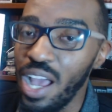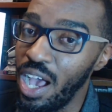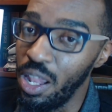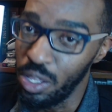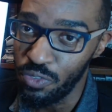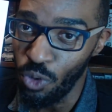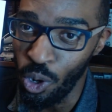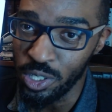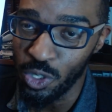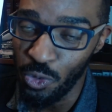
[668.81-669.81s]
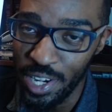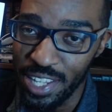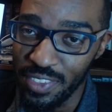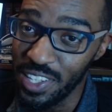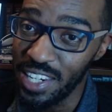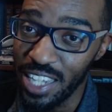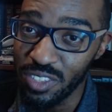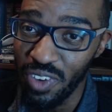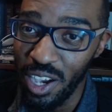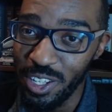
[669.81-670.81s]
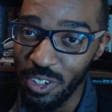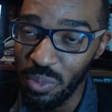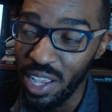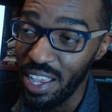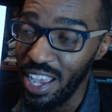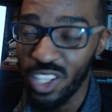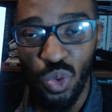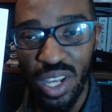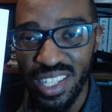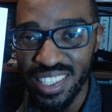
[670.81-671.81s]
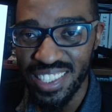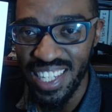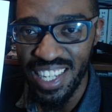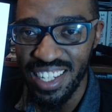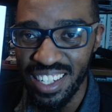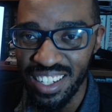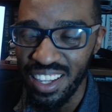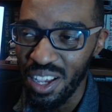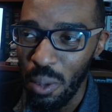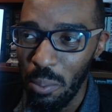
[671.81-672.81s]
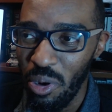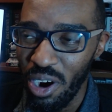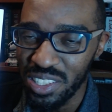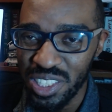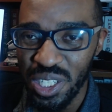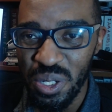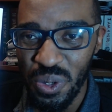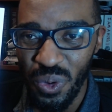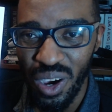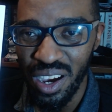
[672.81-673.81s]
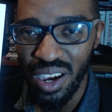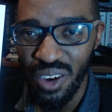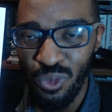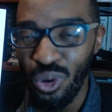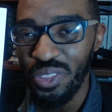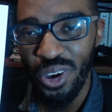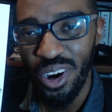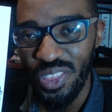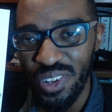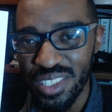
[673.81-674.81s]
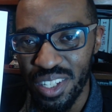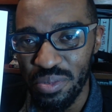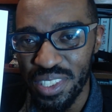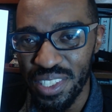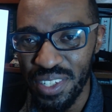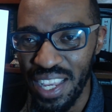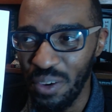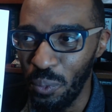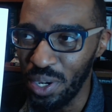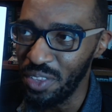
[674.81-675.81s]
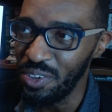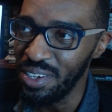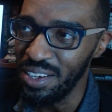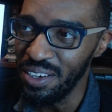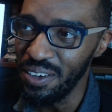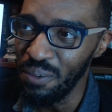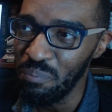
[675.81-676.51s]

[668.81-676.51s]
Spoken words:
I look forward to reading the next volume, as well as seeing part 2 of what the author is up to and what other